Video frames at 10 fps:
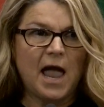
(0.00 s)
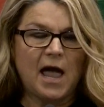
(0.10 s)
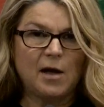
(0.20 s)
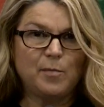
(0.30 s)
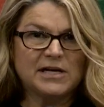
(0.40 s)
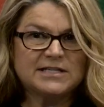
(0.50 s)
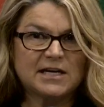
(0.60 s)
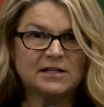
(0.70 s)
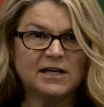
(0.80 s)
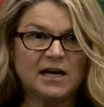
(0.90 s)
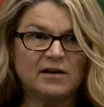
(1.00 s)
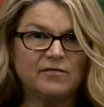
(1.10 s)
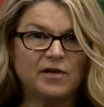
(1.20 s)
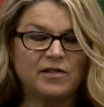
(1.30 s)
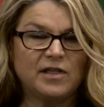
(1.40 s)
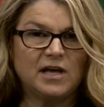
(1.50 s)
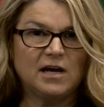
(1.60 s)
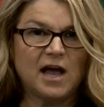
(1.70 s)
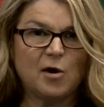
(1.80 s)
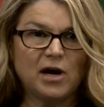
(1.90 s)
and basically give
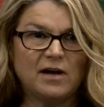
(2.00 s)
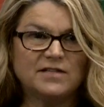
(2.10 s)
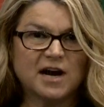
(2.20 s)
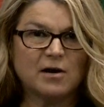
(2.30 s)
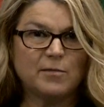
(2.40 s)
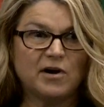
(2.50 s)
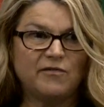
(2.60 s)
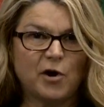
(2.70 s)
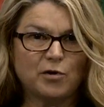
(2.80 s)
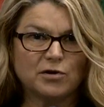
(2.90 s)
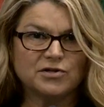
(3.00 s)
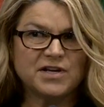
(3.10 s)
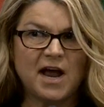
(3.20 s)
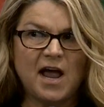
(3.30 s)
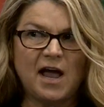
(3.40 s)
the County of Sacramento voters